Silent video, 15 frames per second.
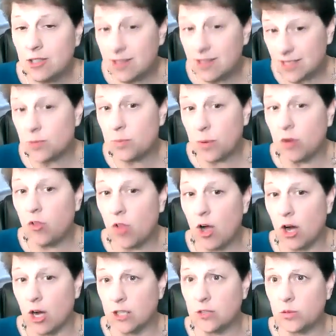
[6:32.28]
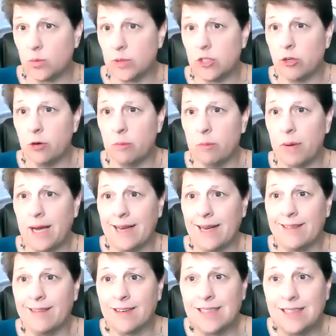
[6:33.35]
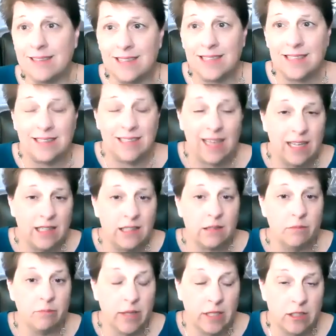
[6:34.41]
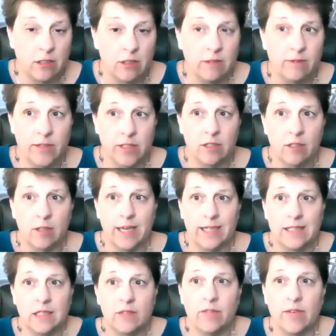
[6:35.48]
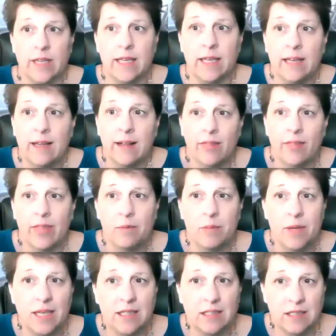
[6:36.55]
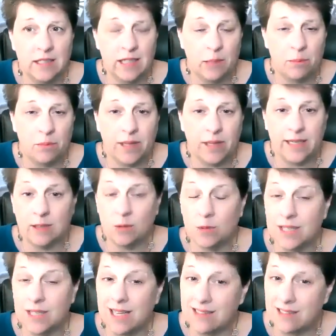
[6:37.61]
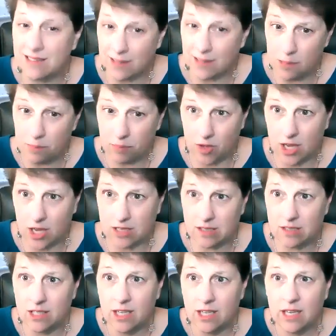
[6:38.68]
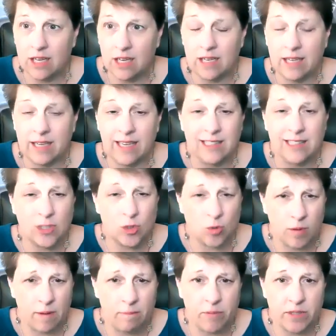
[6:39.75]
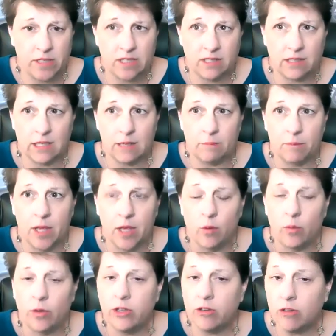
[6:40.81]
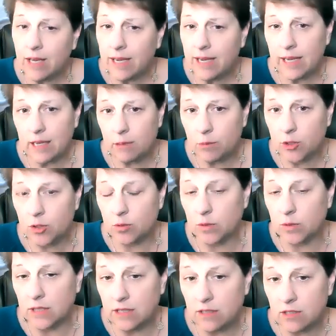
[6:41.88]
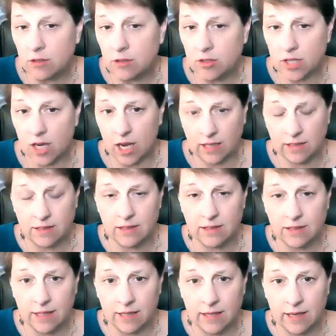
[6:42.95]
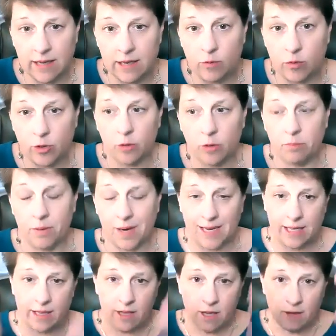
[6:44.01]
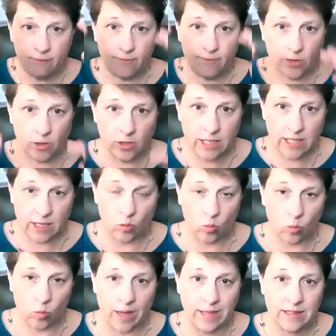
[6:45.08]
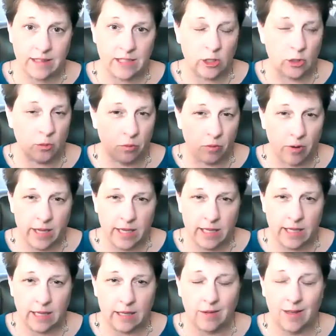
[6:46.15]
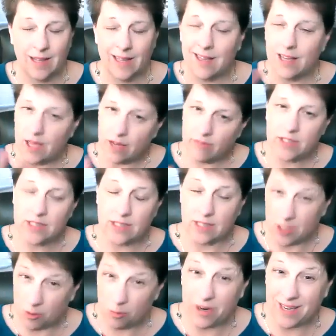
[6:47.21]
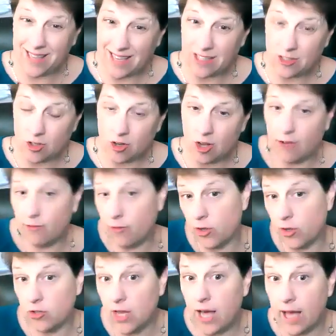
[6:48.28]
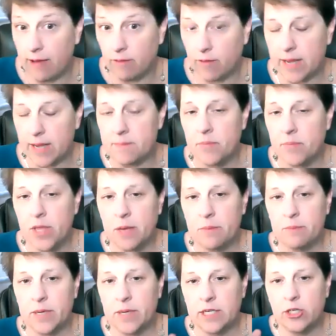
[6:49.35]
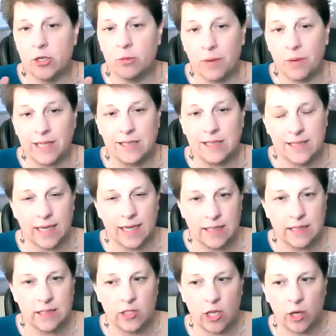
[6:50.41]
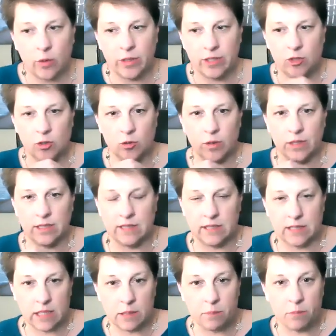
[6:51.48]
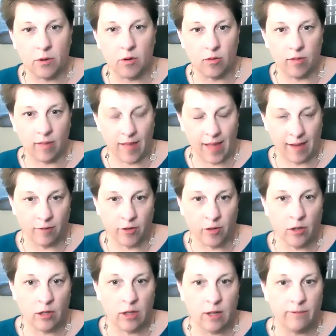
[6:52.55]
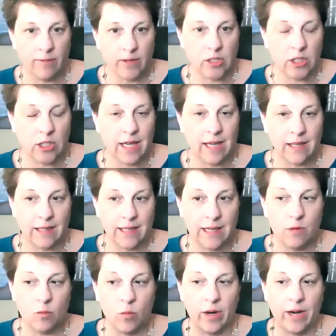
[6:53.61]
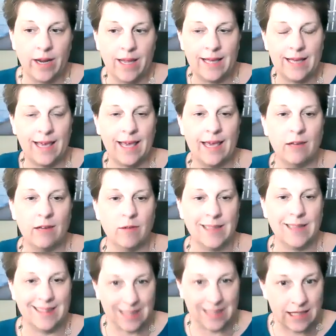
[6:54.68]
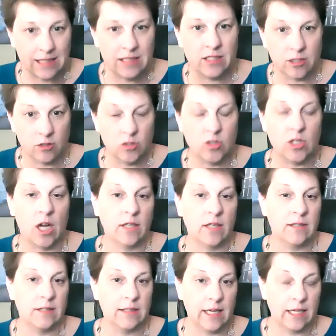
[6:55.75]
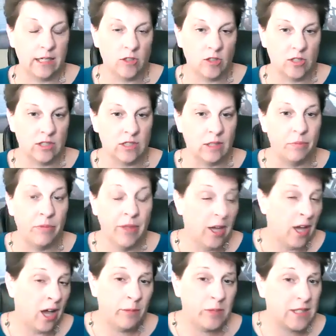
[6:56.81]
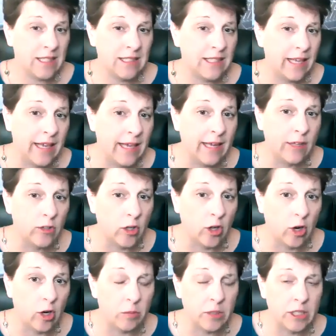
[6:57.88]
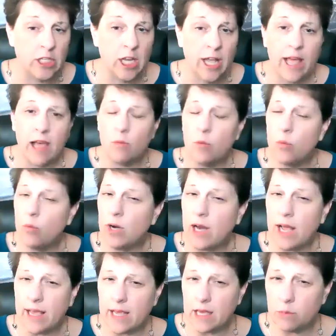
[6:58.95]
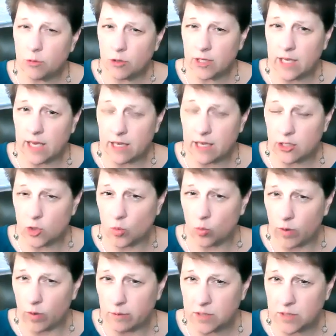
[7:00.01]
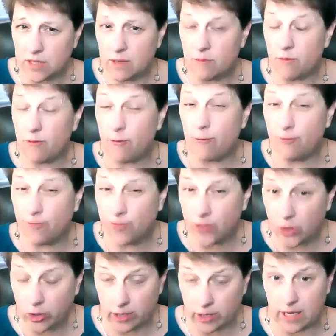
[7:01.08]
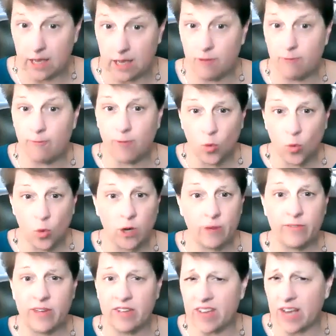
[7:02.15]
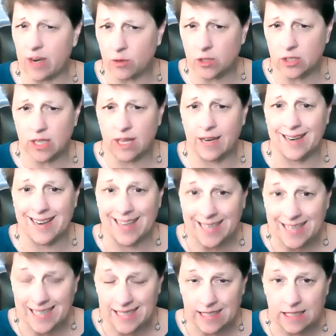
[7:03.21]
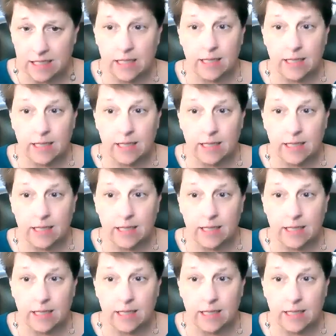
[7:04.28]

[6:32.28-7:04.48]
this prolongs within your body, there is an intense mental and physical activity that begins to take place with that sleep loss and disrupted sleep. When you're not able to release those toxins at night, when your body fully can rest and your brain can, obviously your brain can't turn off or you die, right? But your brain does go into a deeper level of functionality where it can release those toxins out of your system, almost like taking out the garbage. And when we're not able to get into REM sleep fully 4 to 5 hours a night,